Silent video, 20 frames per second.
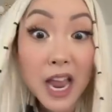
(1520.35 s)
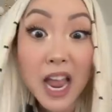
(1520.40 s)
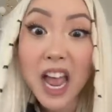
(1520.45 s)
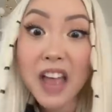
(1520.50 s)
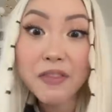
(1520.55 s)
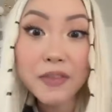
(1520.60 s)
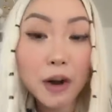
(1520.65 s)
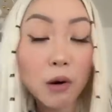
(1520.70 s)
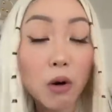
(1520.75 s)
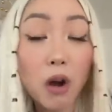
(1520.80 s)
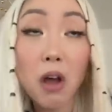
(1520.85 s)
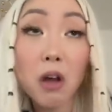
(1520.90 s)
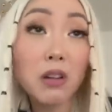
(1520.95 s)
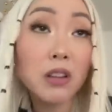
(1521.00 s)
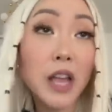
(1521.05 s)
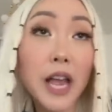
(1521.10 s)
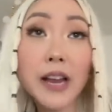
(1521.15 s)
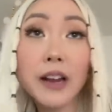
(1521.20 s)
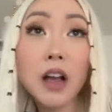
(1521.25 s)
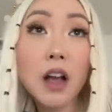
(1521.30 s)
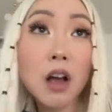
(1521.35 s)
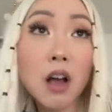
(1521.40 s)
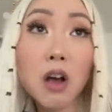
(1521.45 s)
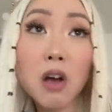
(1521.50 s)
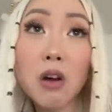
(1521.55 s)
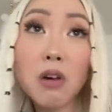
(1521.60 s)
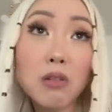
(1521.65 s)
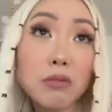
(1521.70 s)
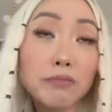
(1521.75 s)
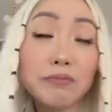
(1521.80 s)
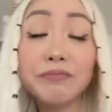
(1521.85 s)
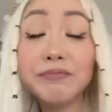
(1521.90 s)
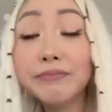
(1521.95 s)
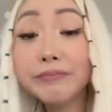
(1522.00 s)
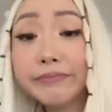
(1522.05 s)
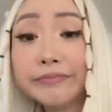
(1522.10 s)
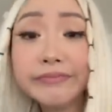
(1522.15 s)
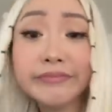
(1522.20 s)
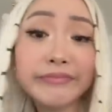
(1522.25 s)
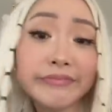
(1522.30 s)
And they were all like, oh,
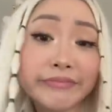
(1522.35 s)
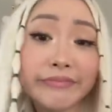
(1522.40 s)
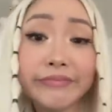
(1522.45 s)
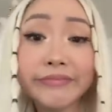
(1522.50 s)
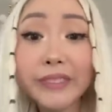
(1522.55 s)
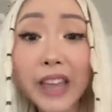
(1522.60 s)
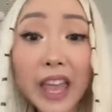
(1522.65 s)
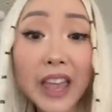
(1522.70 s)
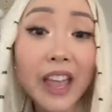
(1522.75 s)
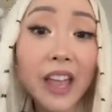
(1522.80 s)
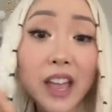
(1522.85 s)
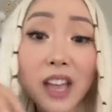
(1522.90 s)
mm,